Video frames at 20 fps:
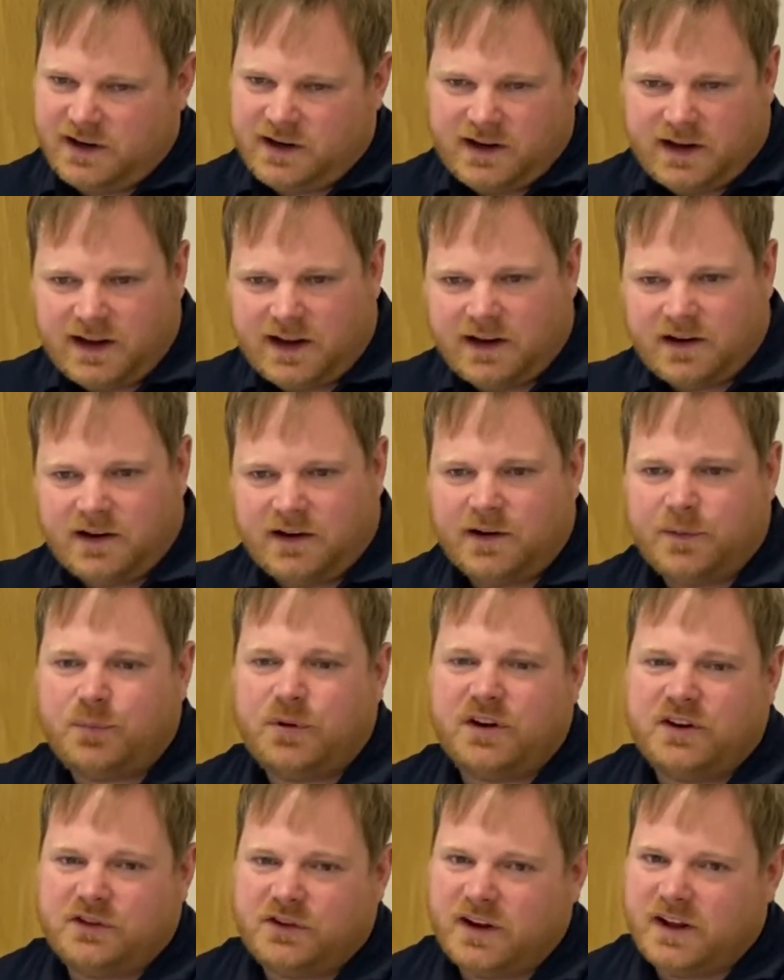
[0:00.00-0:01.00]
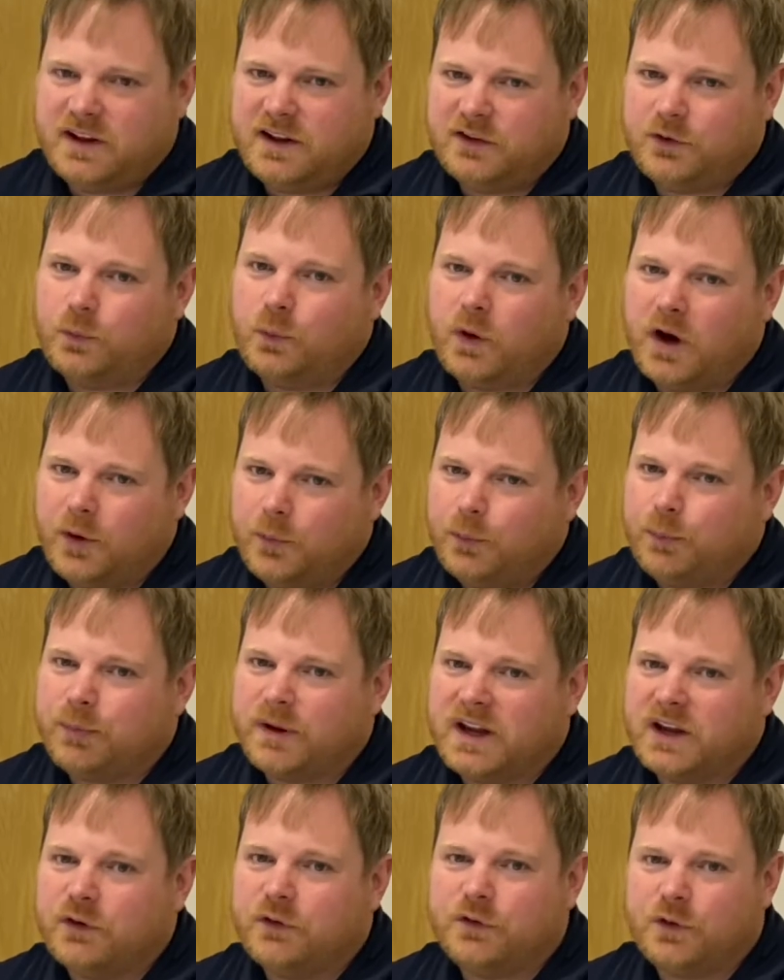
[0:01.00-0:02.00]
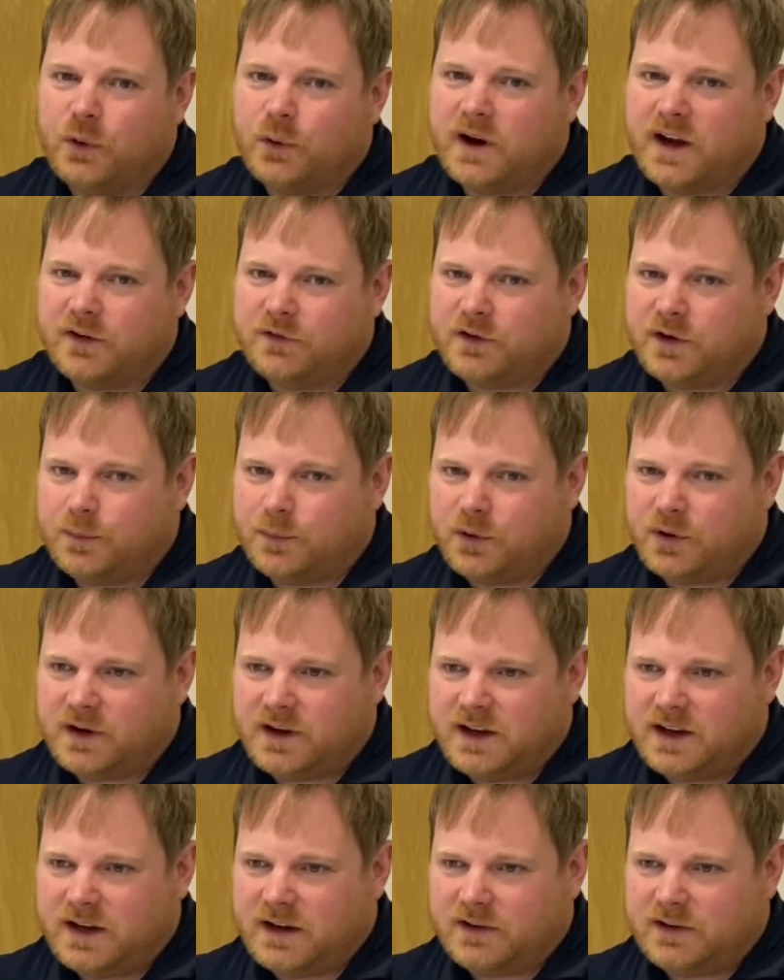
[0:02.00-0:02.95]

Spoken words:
and I appreciate this won't be for everybody,